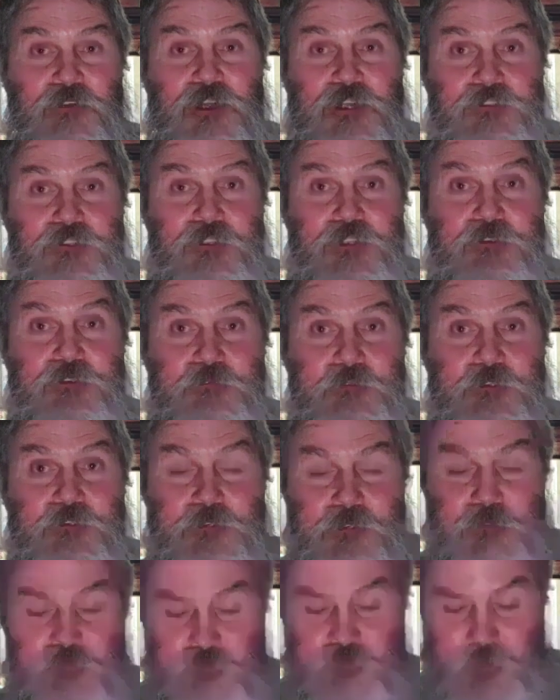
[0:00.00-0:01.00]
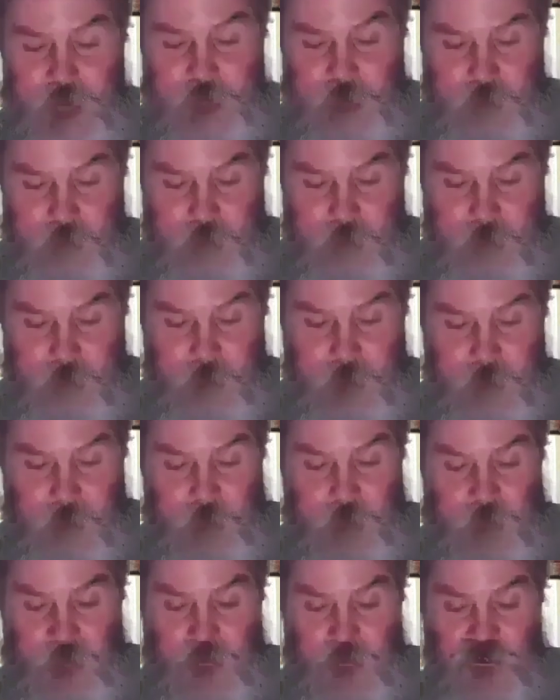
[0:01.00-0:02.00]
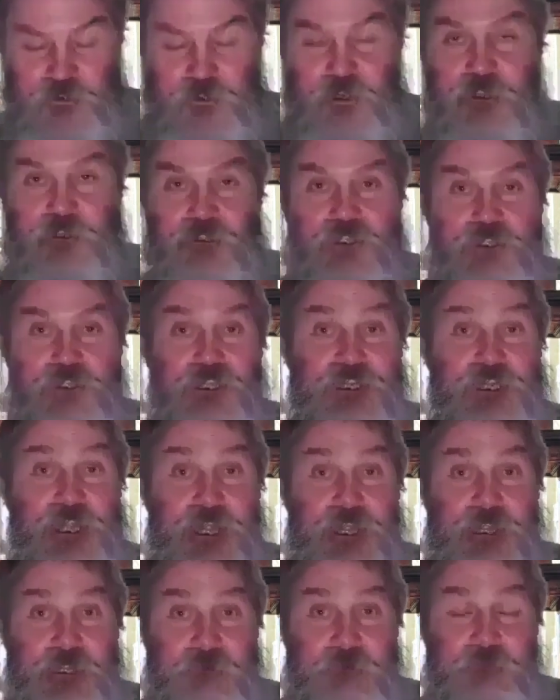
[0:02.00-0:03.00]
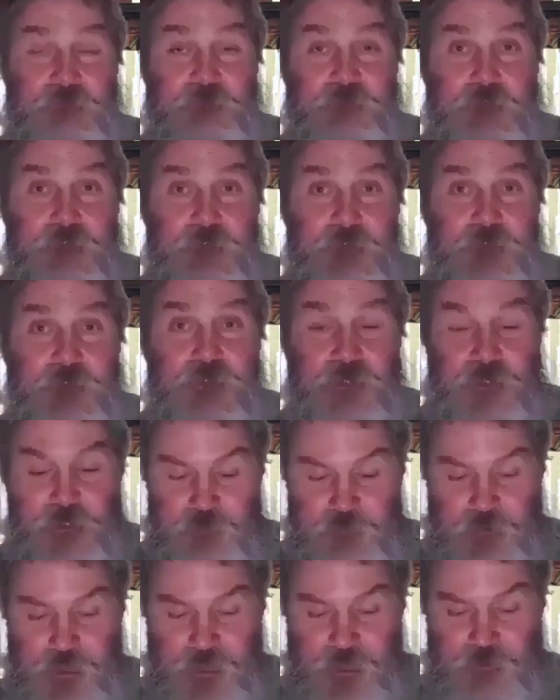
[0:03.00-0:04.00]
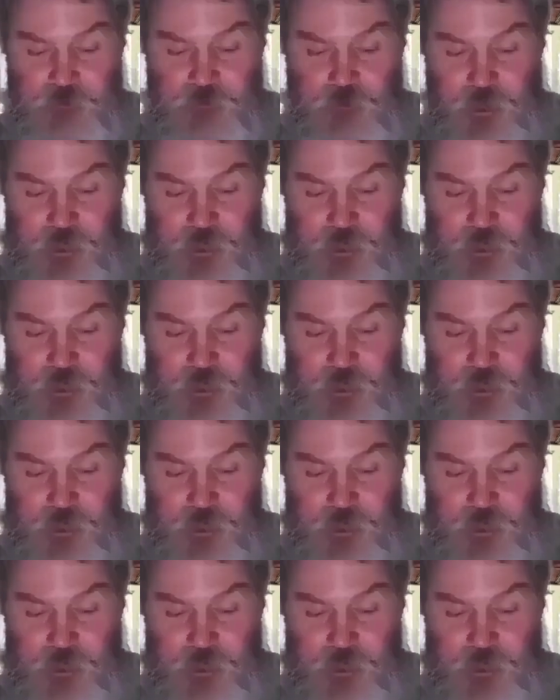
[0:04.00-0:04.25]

the verses of Isaiah 53. It's called the life